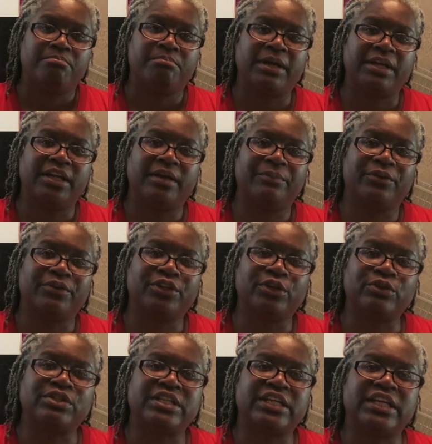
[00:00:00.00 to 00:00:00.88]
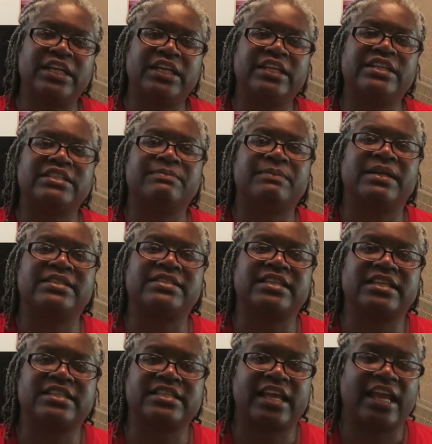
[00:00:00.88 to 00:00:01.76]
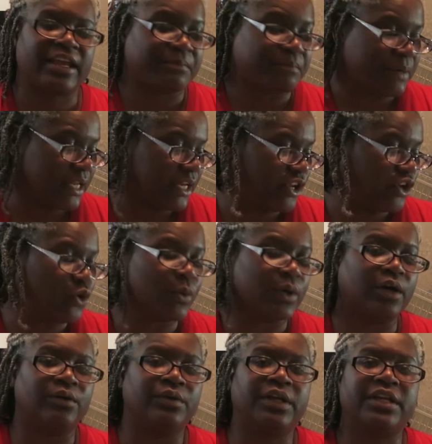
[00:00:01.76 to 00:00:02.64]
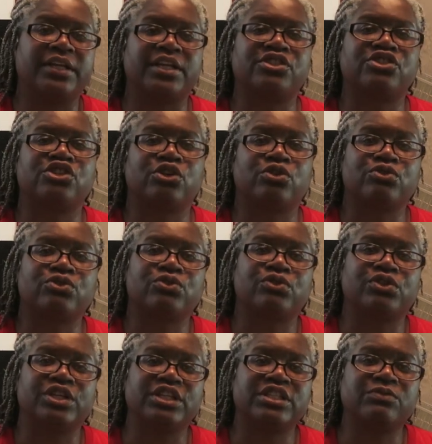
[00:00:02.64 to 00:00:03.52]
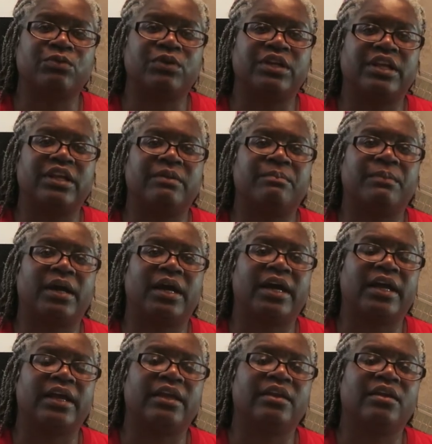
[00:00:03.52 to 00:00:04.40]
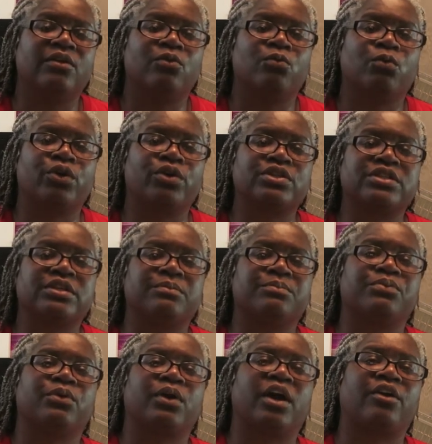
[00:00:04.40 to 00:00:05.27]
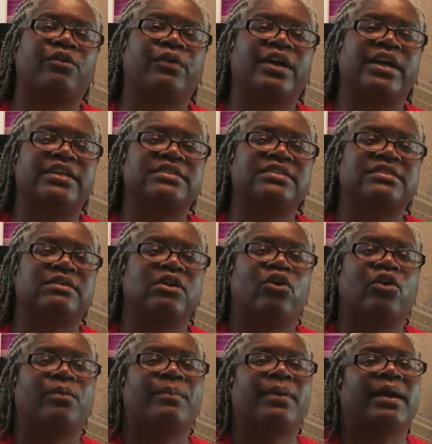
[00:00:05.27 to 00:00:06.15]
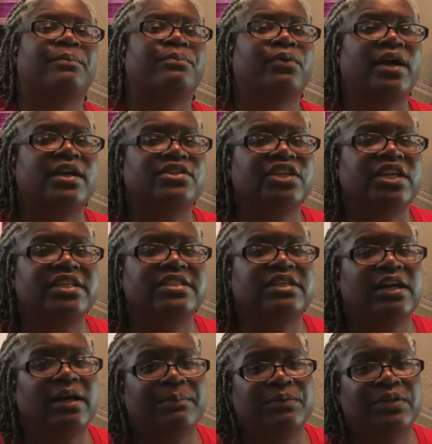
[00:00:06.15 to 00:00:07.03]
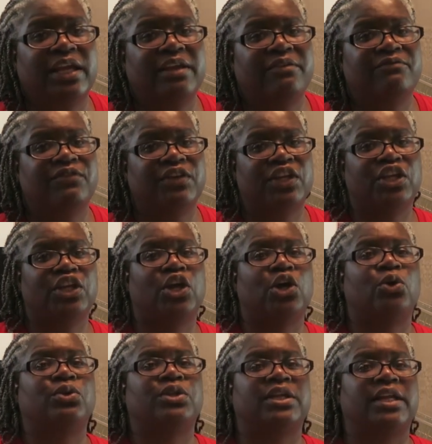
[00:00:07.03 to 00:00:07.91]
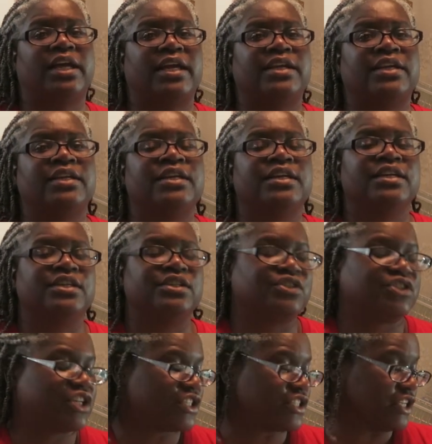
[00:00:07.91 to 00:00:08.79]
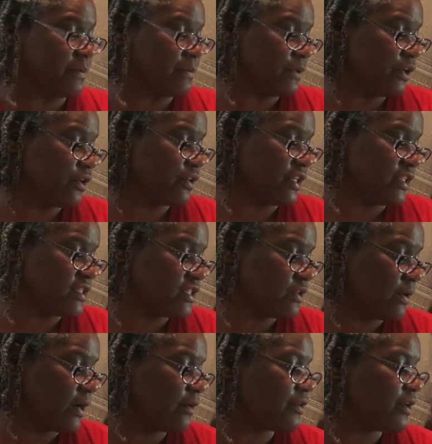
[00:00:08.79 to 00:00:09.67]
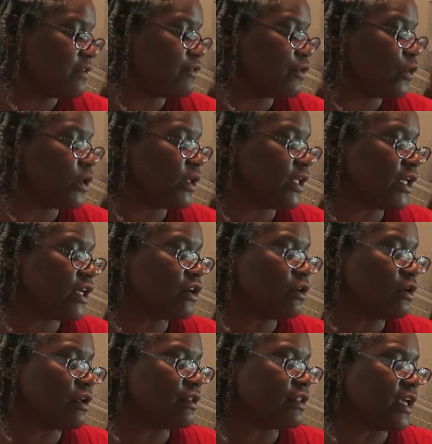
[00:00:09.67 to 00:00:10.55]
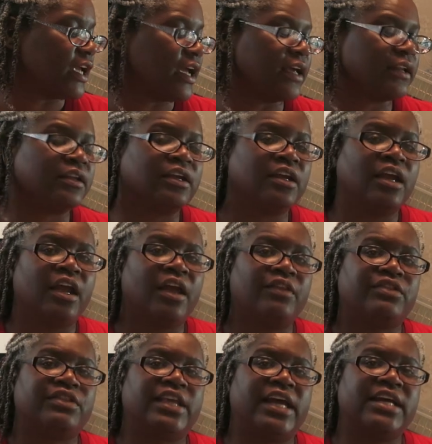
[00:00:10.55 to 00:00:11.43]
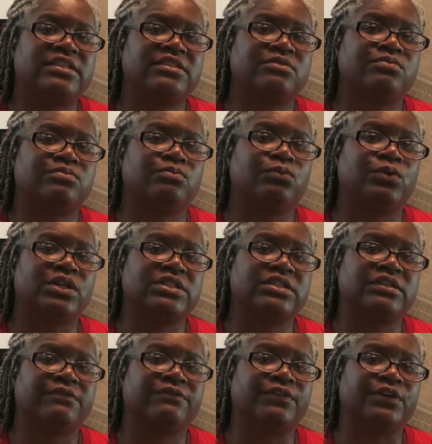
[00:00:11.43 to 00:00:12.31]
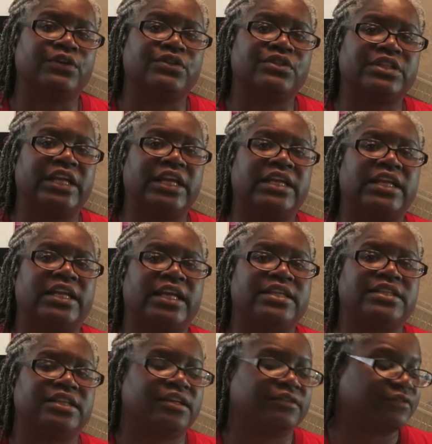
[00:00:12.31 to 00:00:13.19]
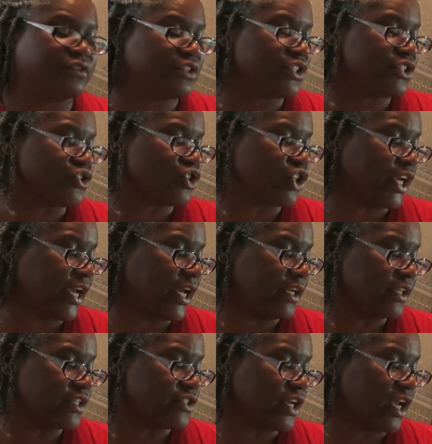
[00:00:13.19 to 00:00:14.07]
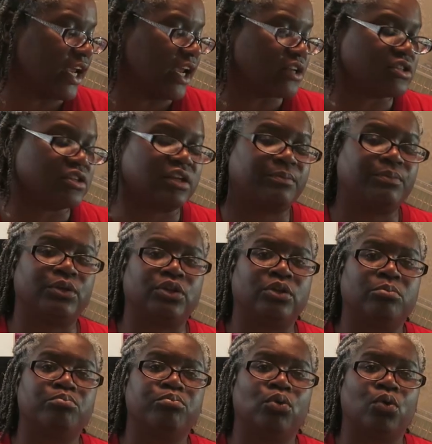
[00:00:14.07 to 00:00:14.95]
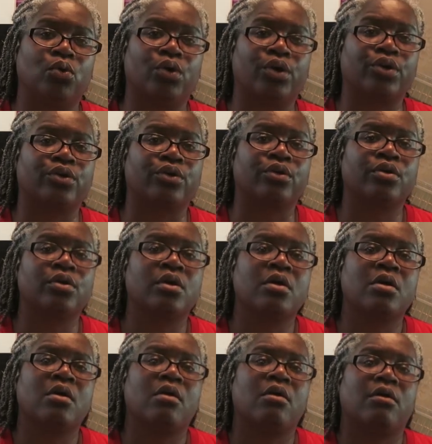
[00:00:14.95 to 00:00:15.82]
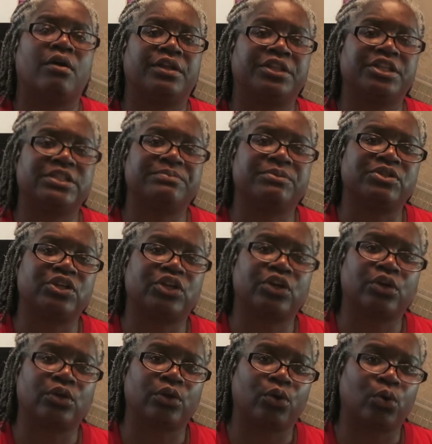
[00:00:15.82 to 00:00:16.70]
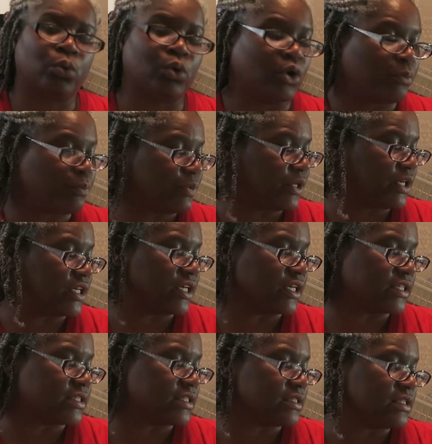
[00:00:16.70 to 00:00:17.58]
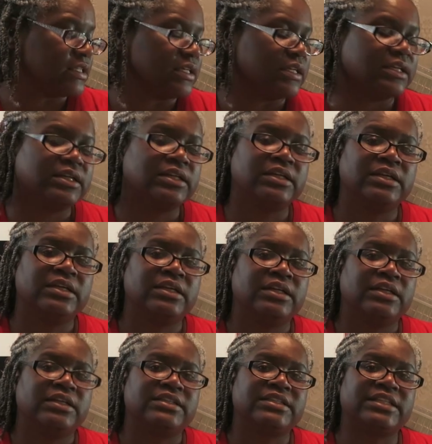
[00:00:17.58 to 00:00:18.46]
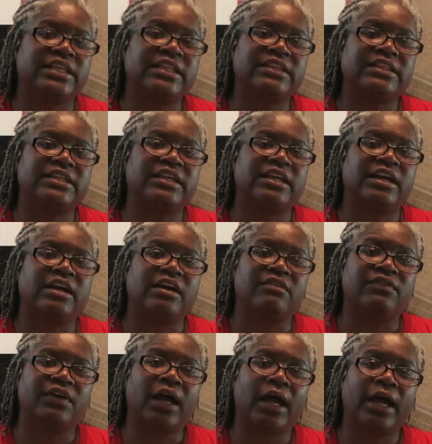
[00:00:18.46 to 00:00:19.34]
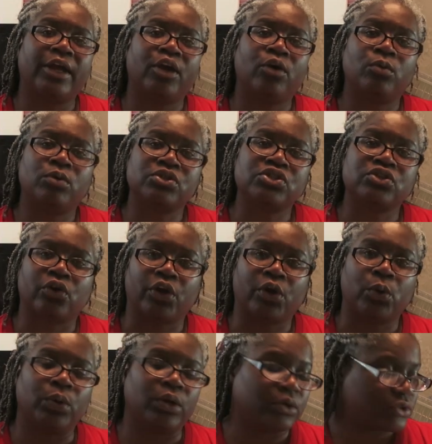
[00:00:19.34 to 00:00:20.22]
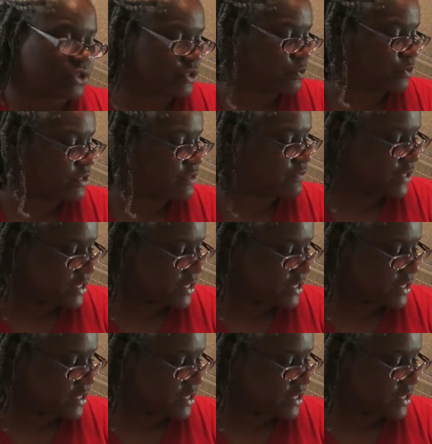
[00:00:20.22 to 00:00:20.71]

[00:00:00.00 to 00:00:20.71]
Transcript: My number 13 is my zigzag mini quilt and I showed you this one in my works in progress or my projects update video that I just uploaded so I'll give you a link on that that was the first thing that I did for this challenge I actually put the border on this particular quilt because Cynthia of Iowa Star Quilts was